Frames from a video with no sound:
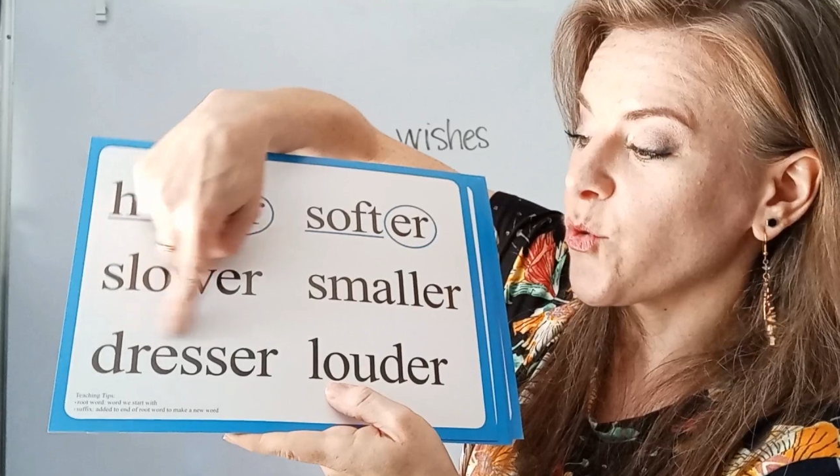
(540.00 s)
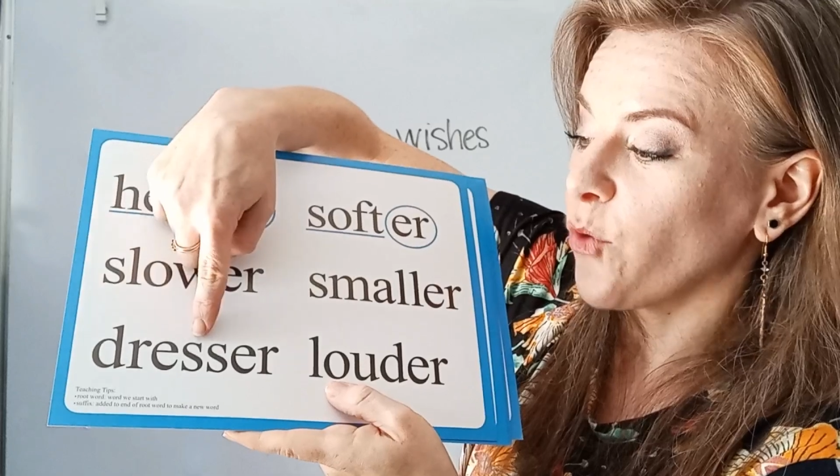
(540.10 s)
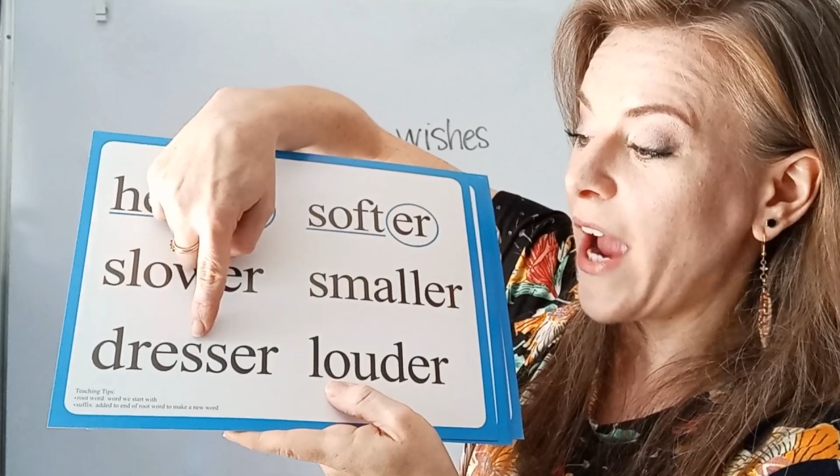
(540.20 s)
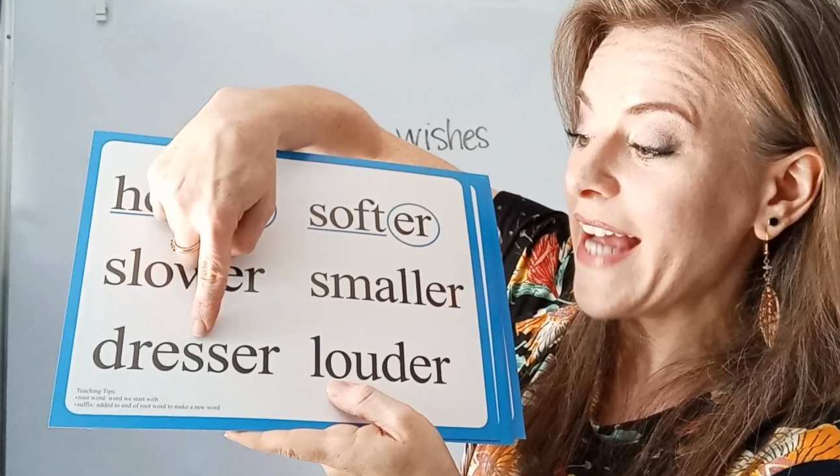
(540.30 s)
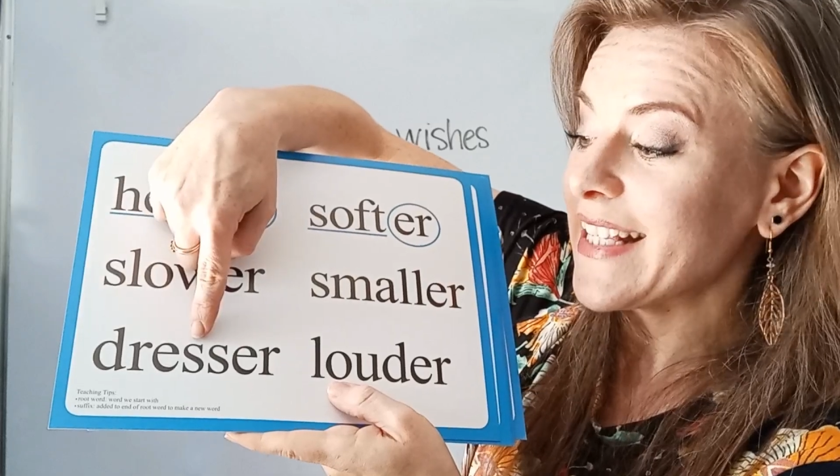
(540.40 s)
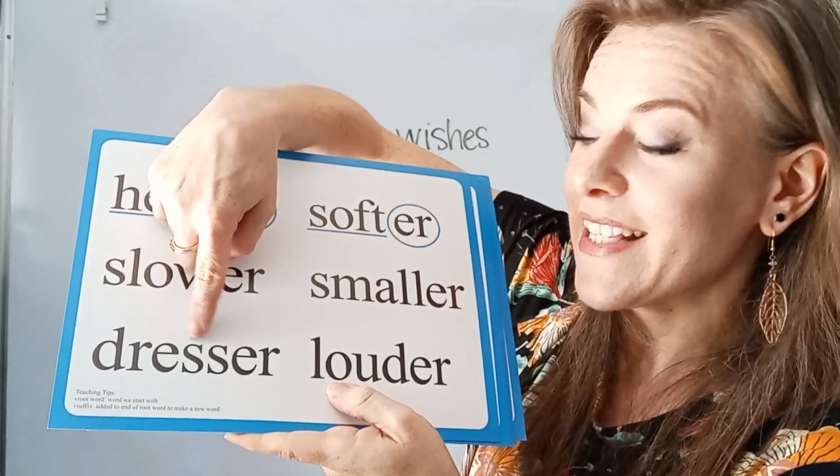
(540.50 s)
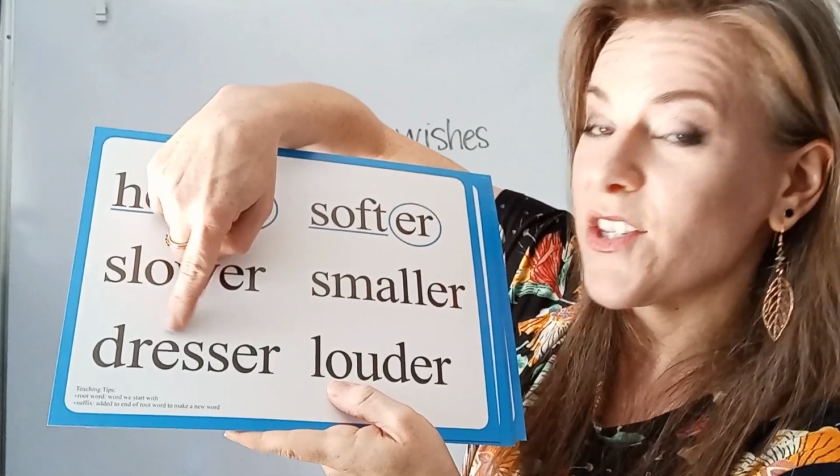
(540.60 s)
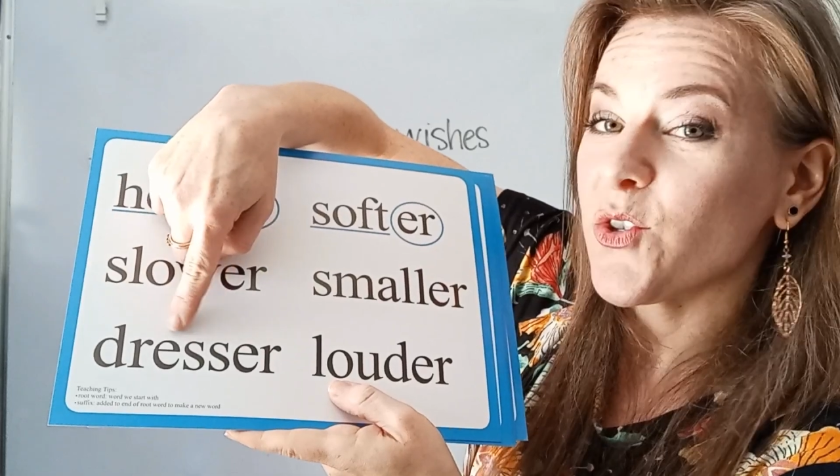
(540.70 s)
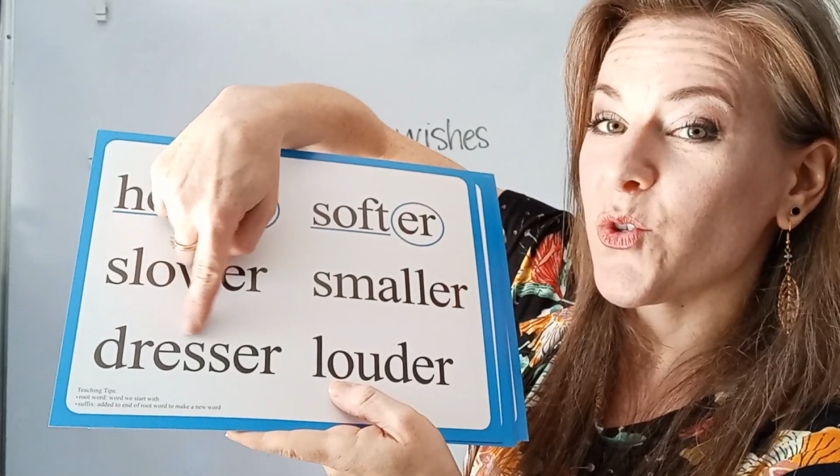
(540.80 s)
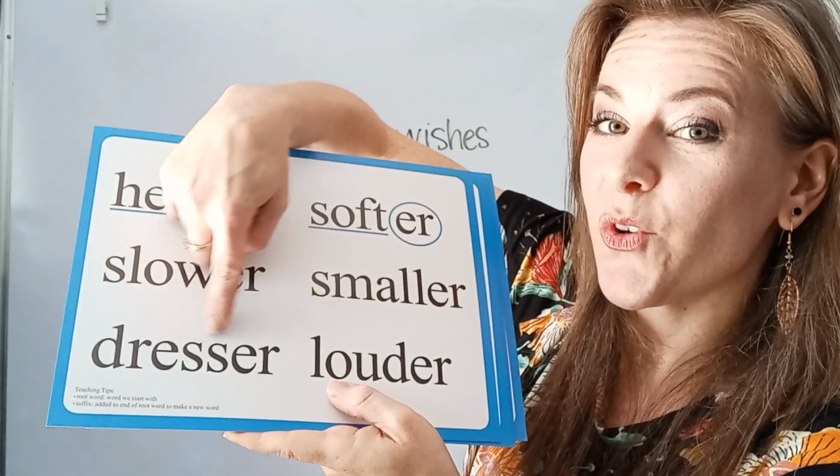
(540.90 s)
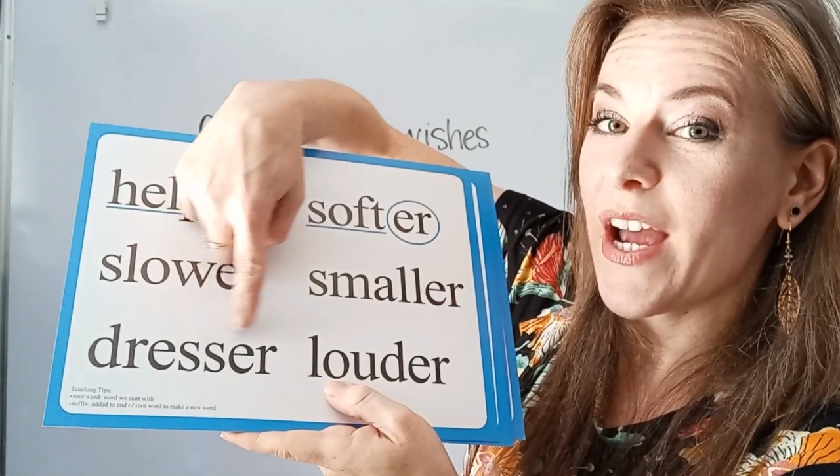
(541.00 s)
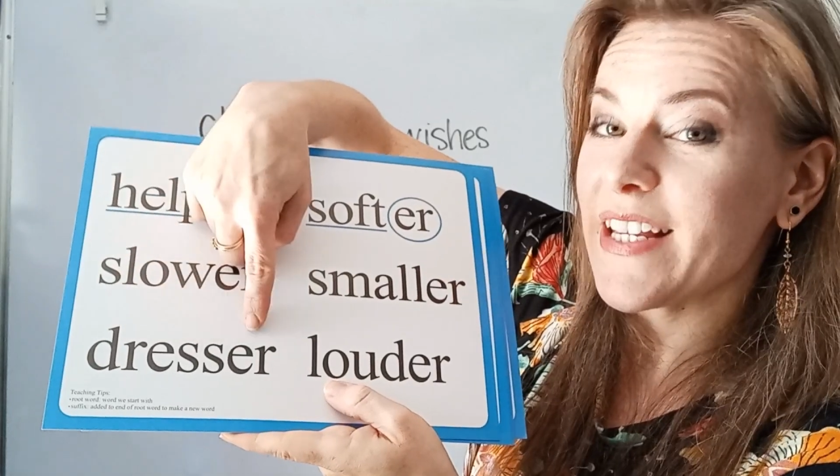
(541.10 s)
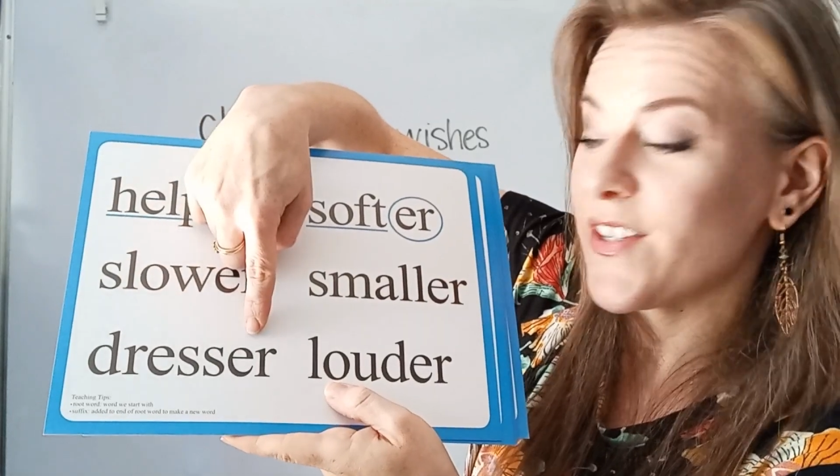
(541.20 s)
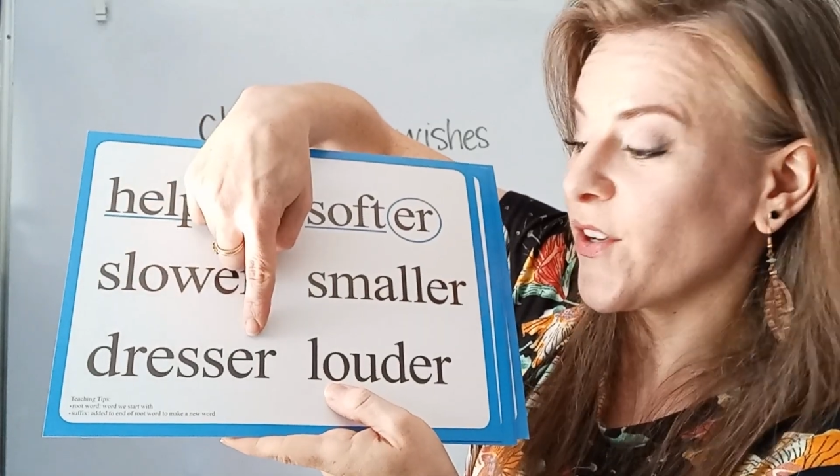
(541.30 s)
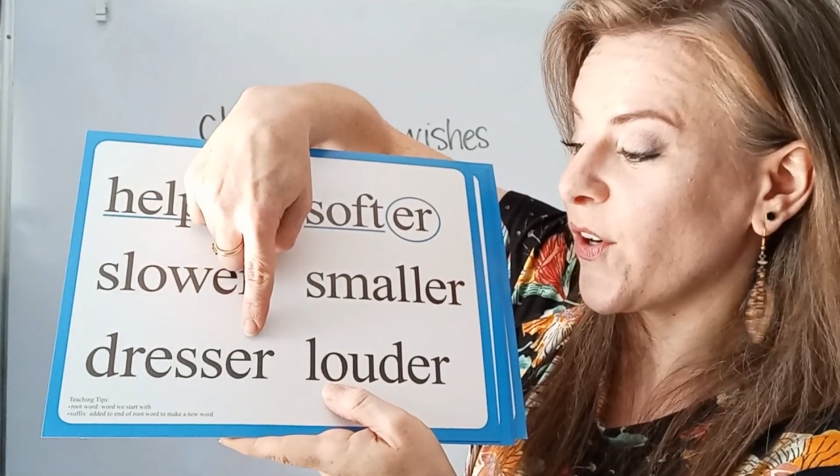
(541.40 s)
Dress,
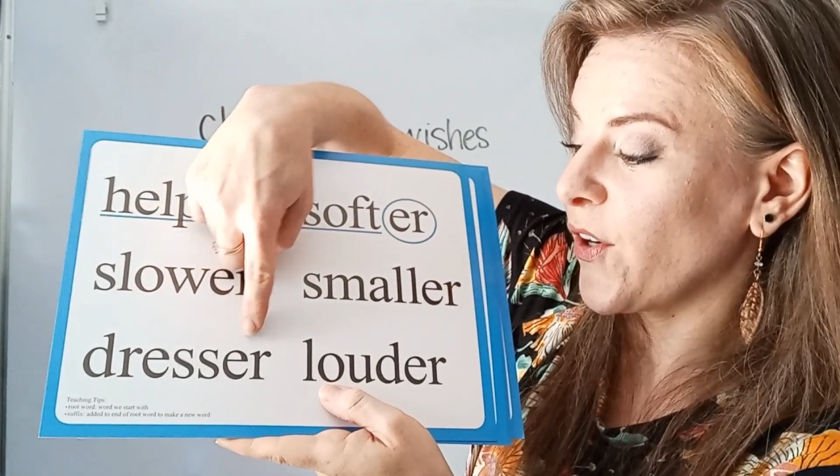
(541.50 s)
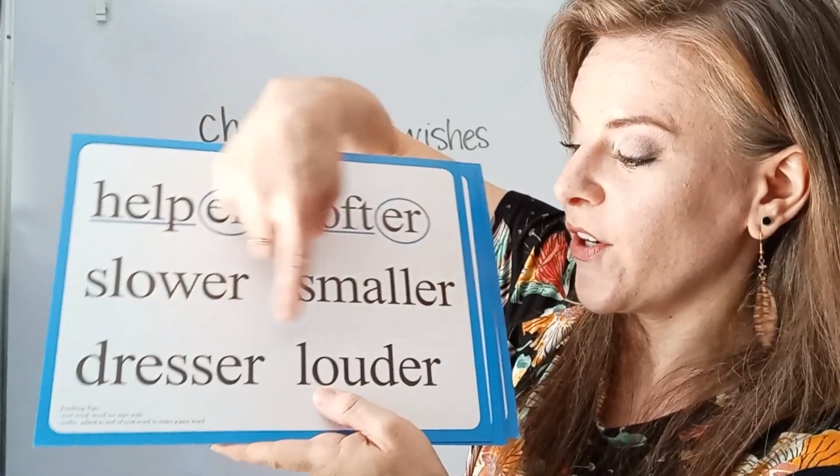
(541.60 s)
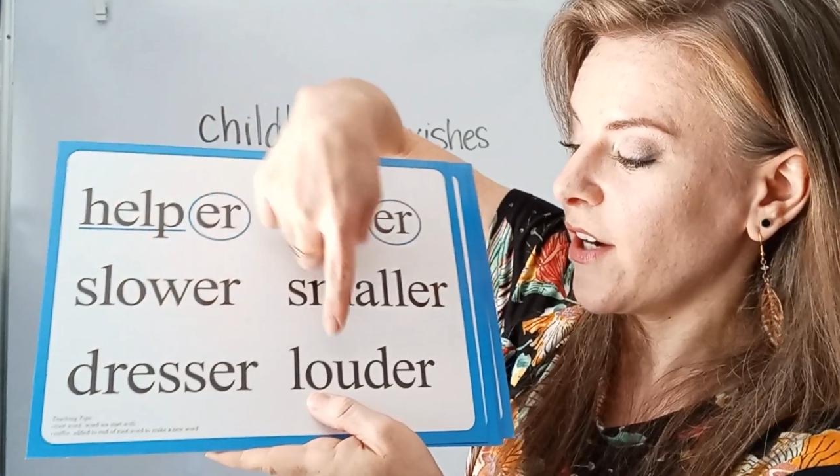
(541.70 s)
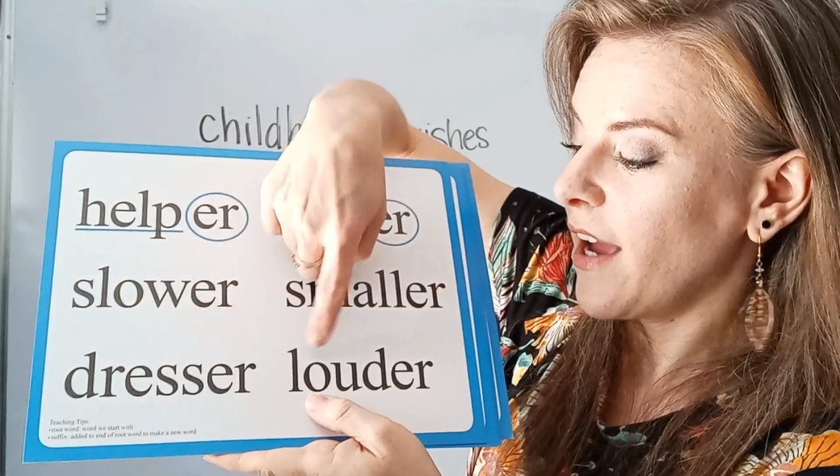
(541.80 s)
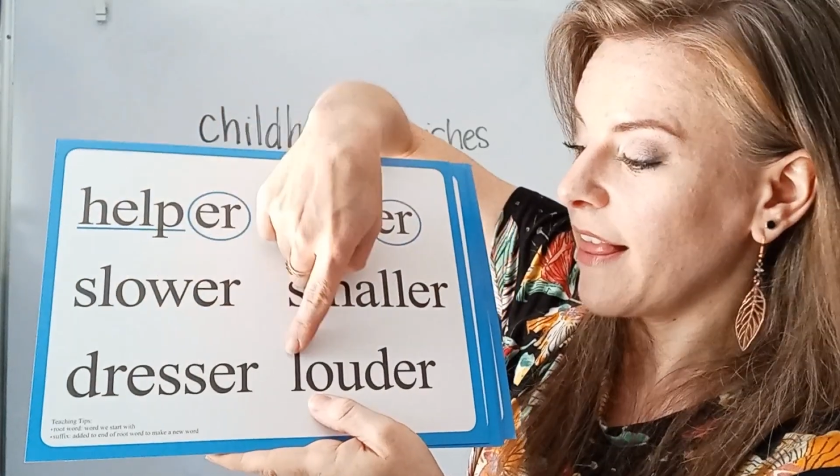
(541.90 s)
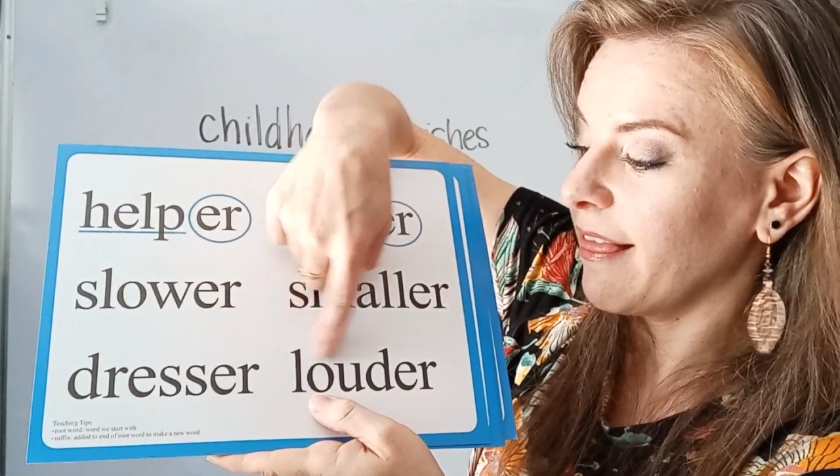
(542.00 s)
dresser.